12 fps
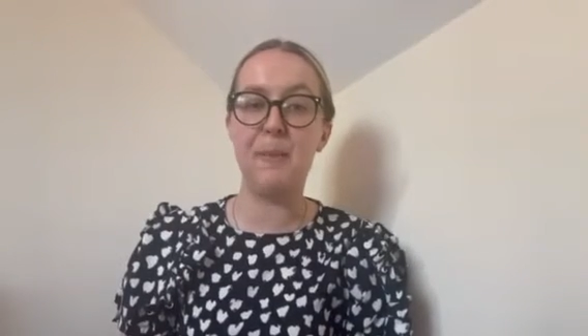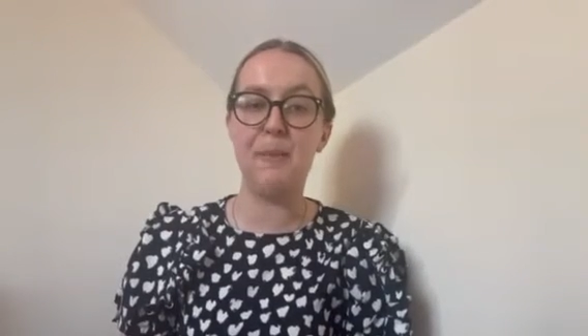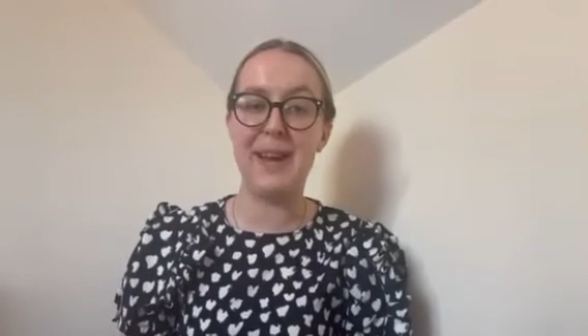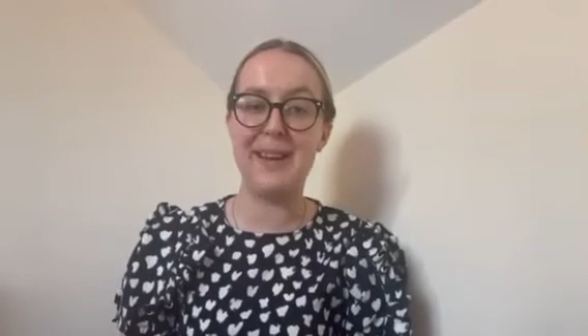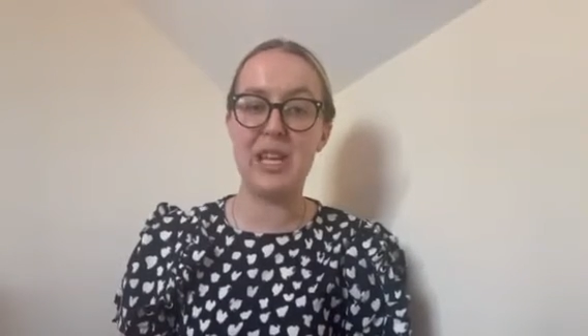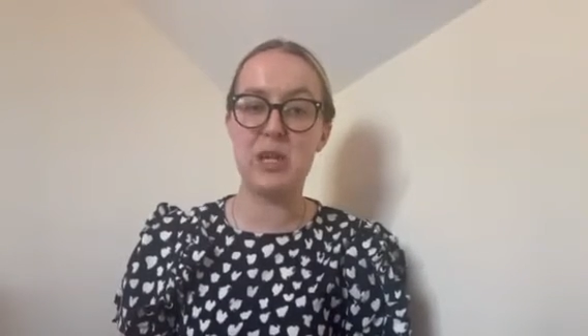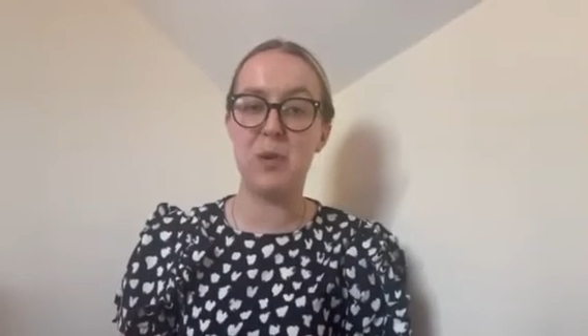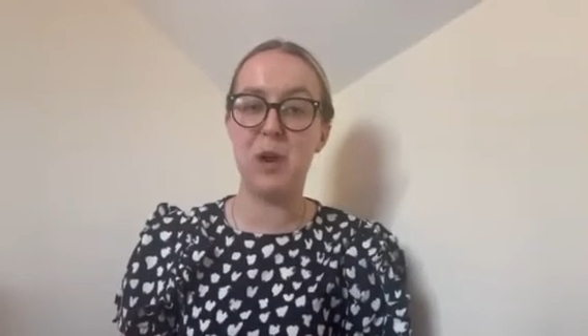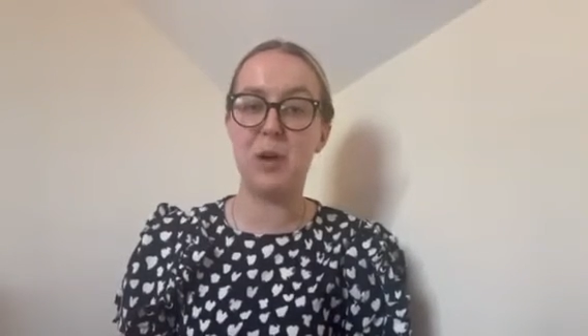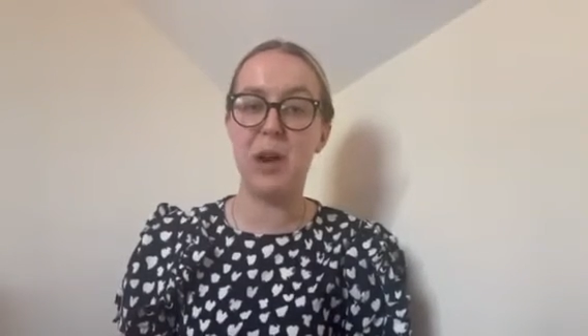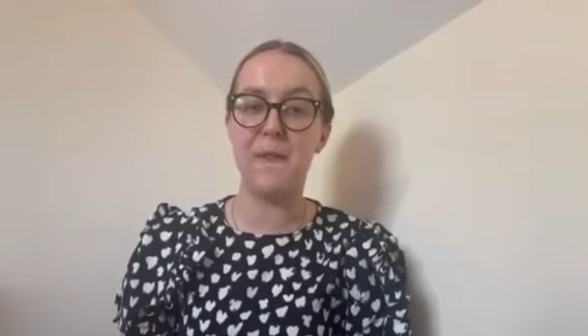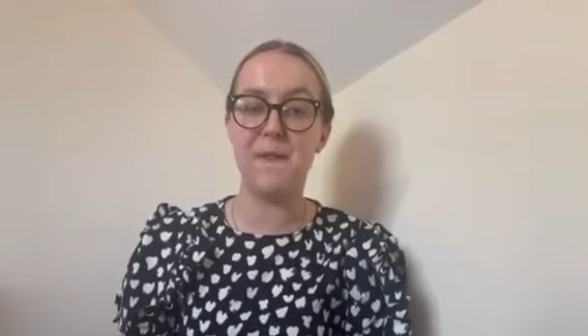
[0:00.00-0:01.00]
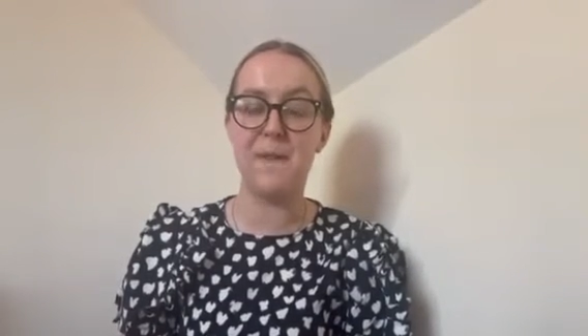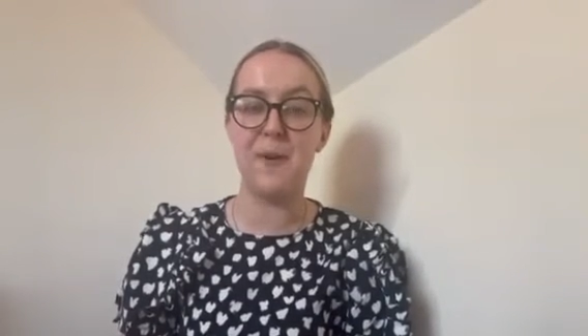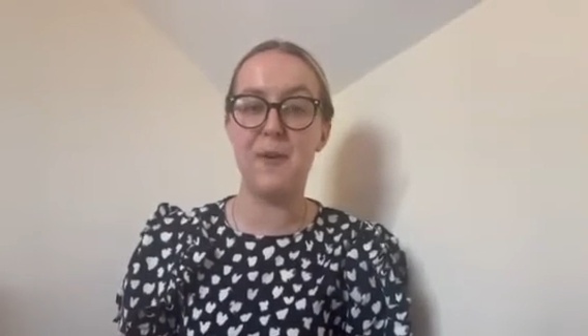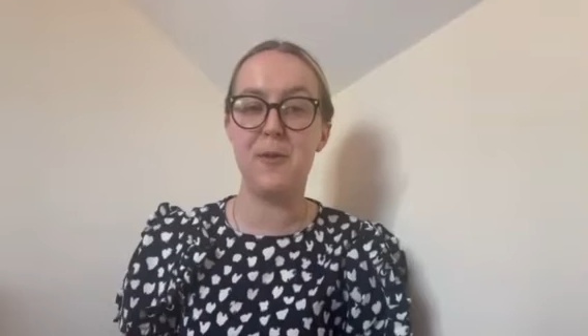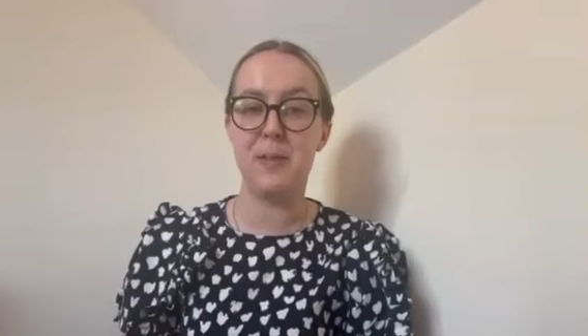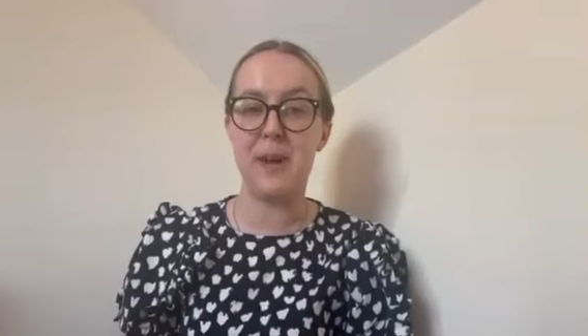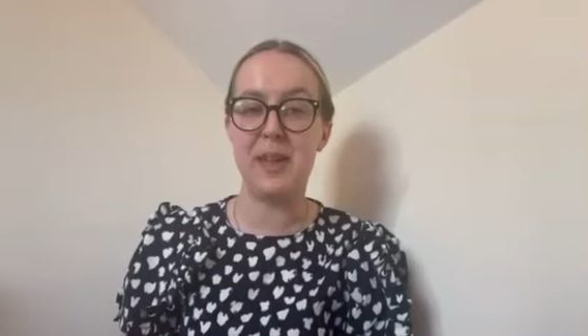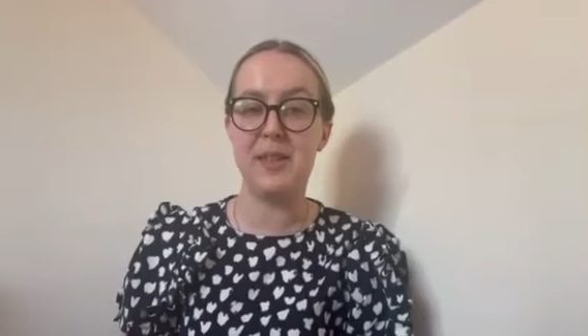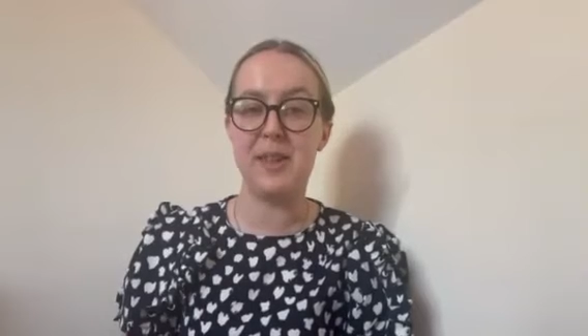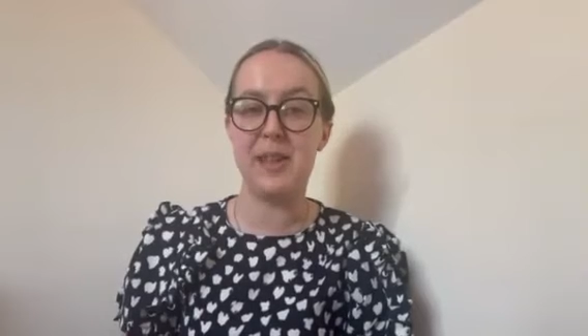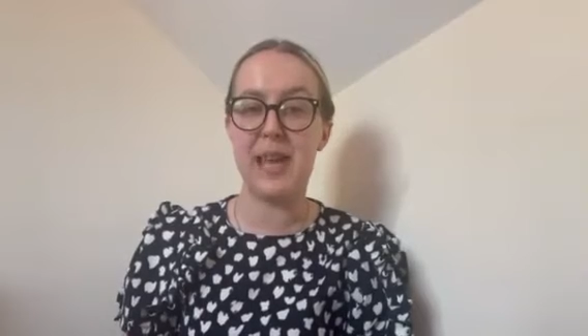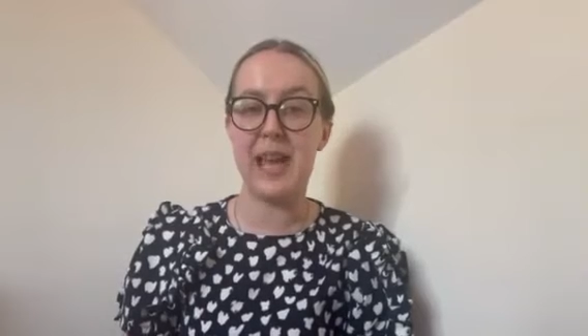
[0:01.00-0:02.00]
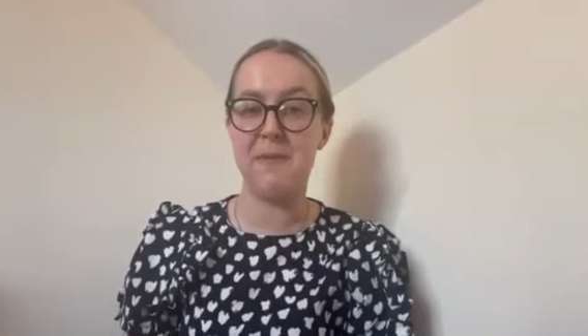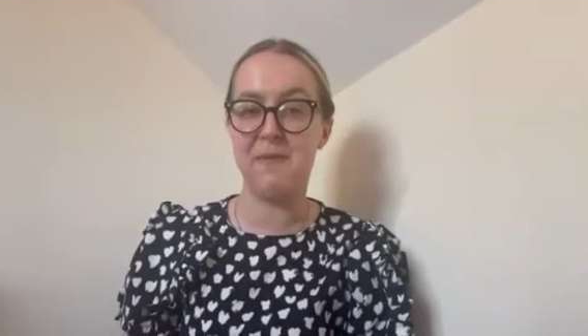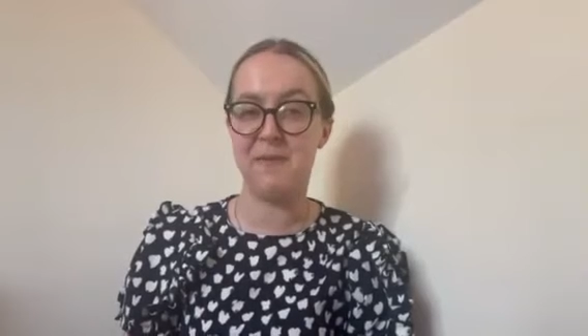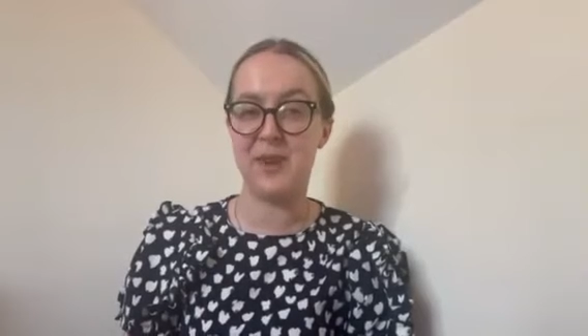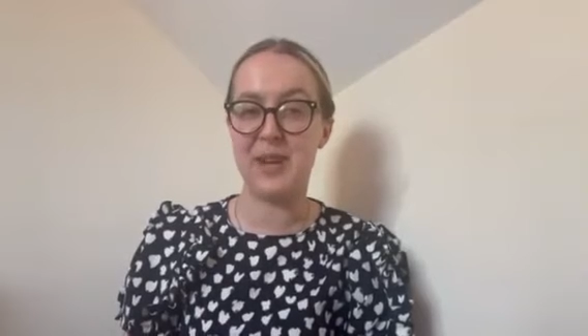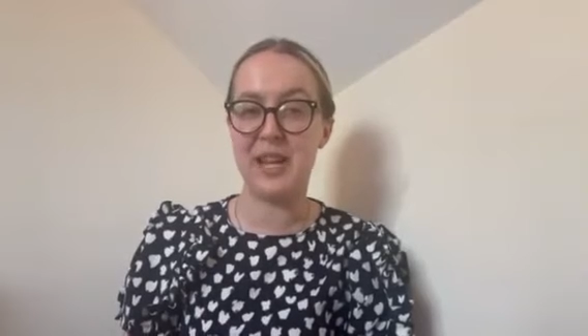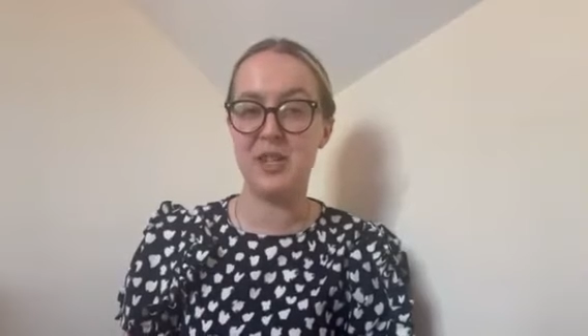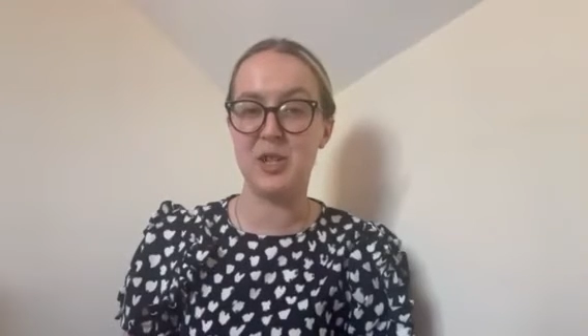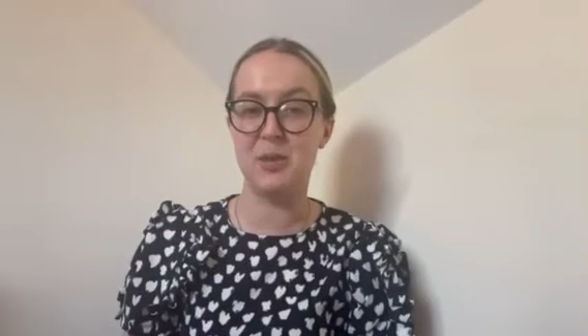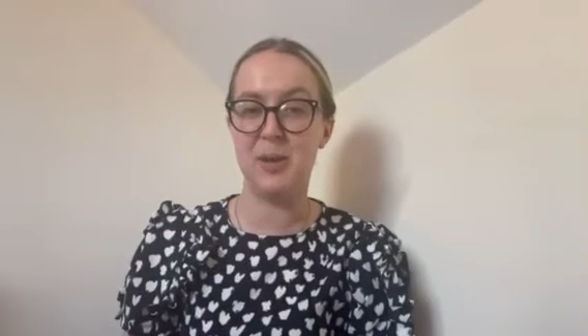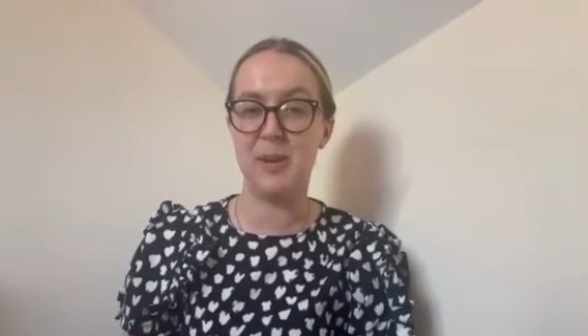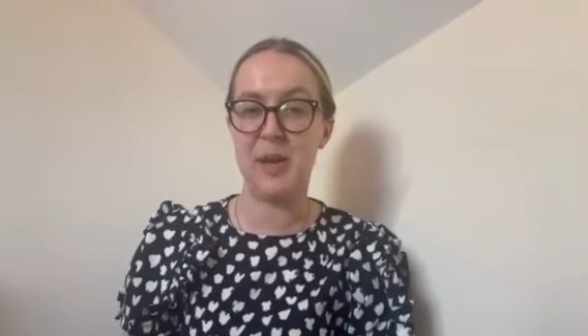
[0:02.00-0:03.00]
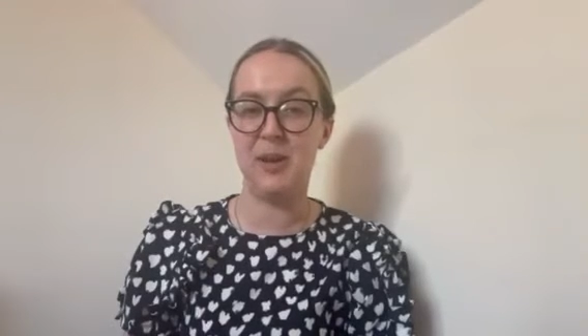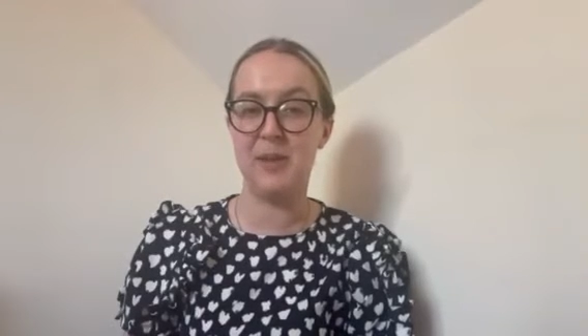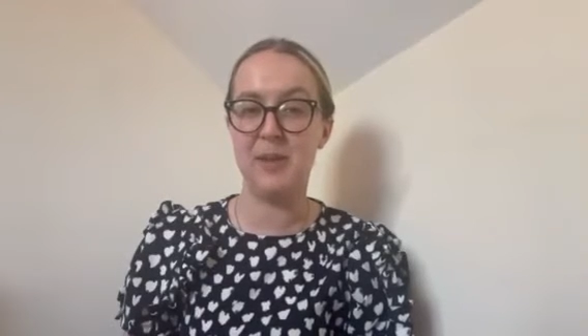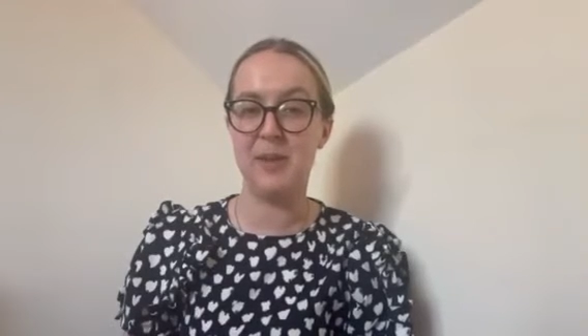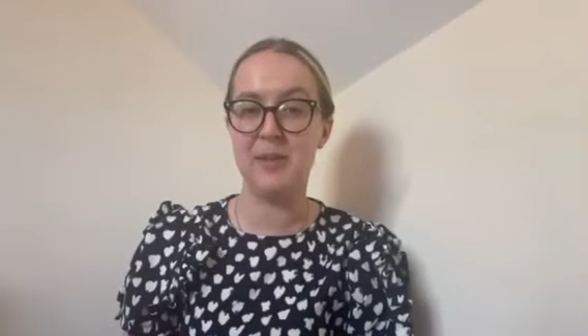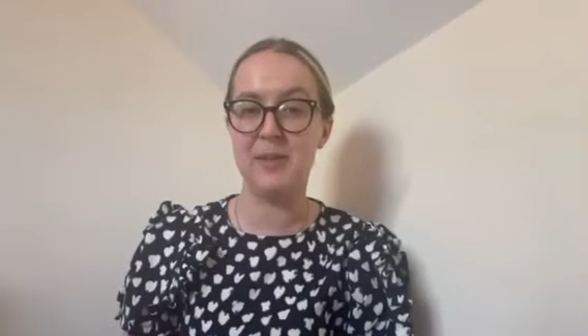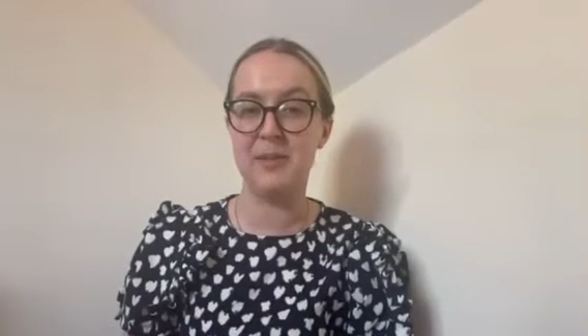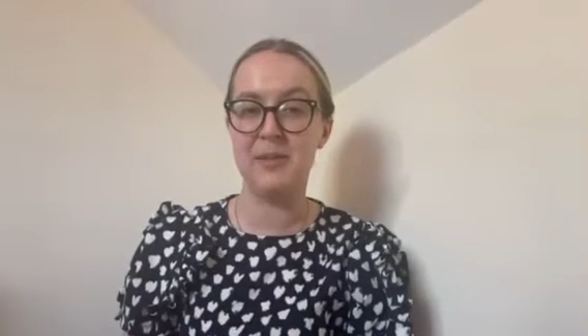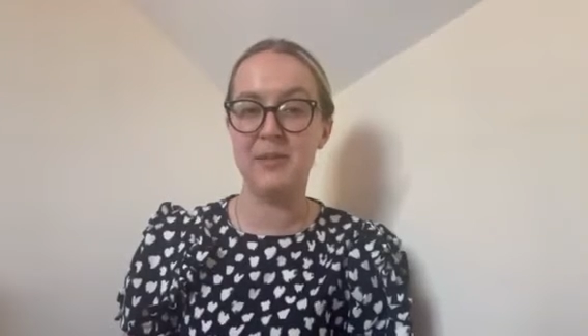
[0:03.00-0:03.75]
and manage while going through domestic and financial abuse.